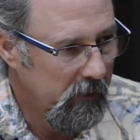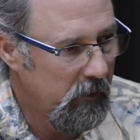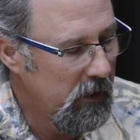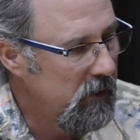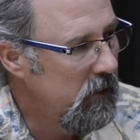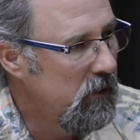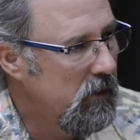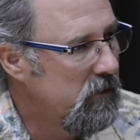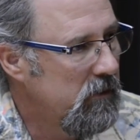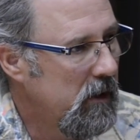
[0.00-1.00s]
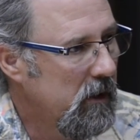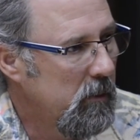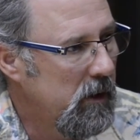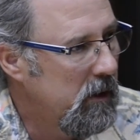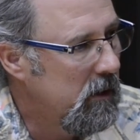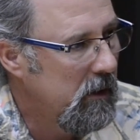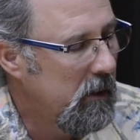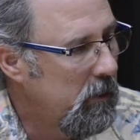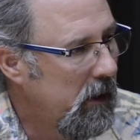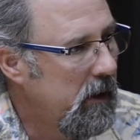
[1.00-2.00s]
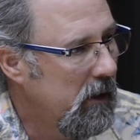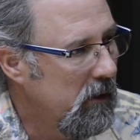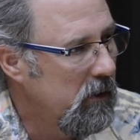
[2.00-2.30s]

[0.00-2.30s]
then you're just not going to be a player.